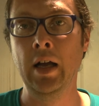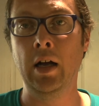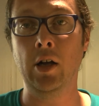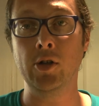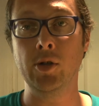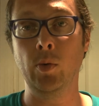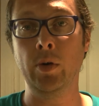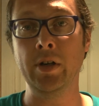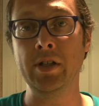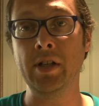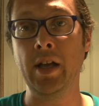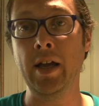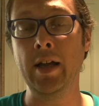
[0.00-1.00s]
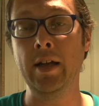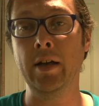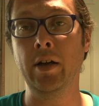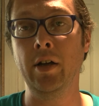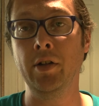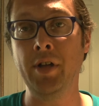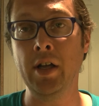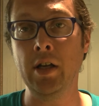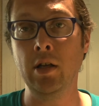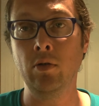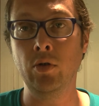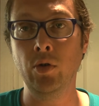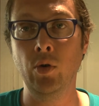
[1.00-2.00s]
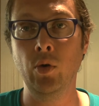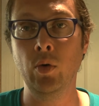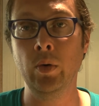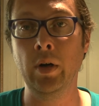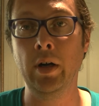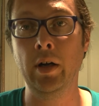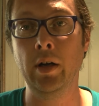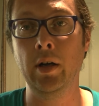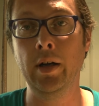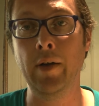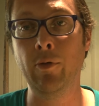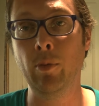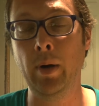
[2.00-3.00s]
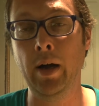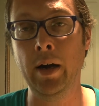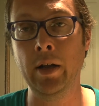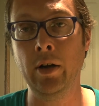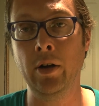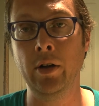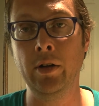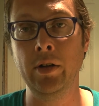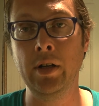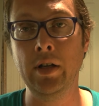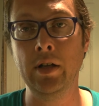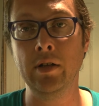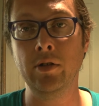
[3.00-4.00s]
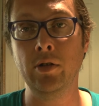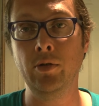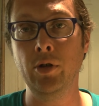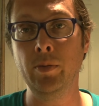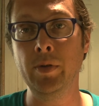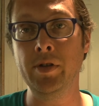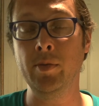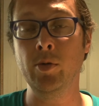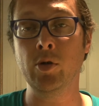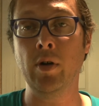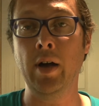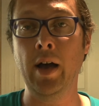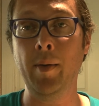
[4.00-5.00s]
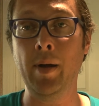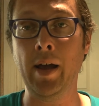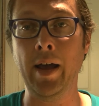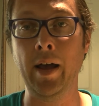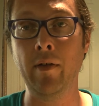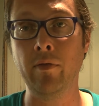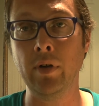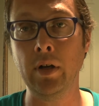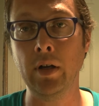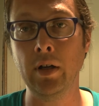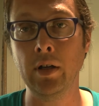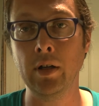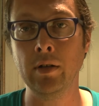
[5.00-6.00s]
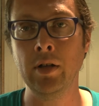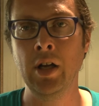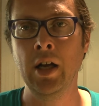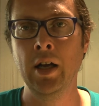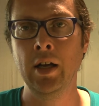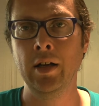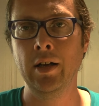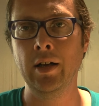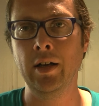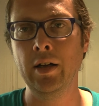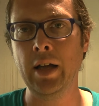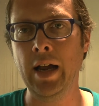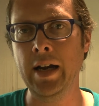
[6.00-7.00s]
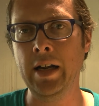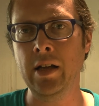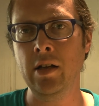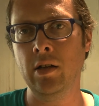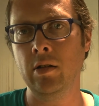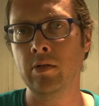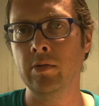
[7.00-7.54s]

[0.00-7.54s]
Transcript: Also want to say uh, thank you to everybody on the YouTube that subscribed. I have 80